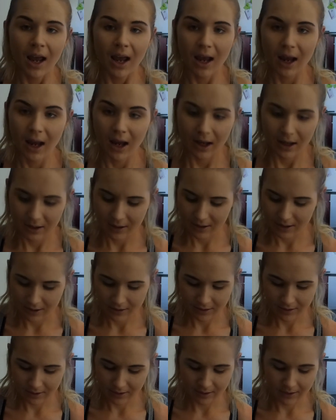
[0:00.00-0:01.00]
and
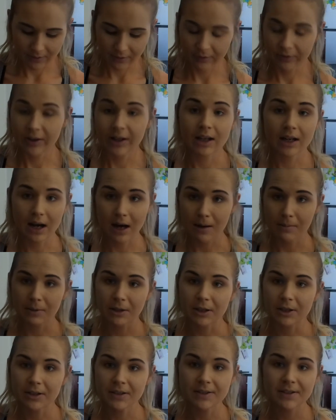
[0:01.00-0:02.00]

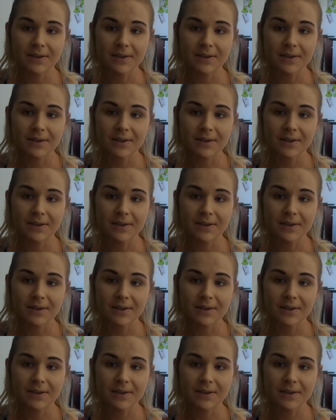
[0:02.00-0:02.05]
phenomenal.